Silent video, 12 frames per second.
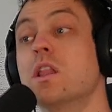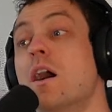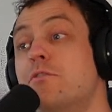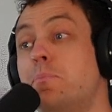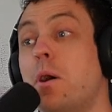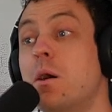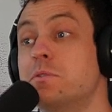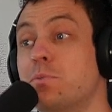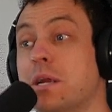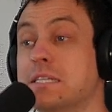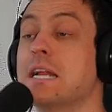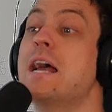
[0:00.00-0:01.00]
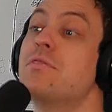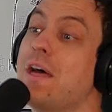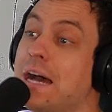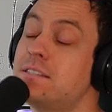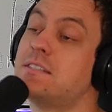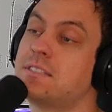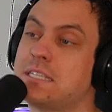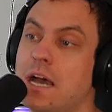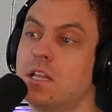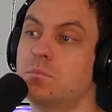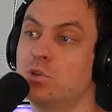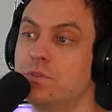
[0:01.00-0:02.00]
Loved Palm Springs. That's the
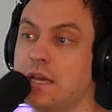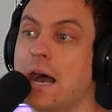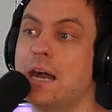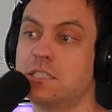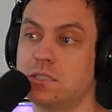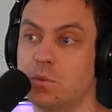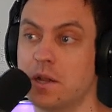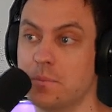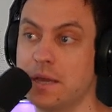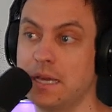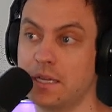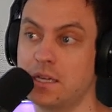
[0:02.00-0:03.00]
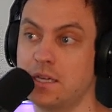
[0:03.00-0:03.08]
style of movie I actually want to make.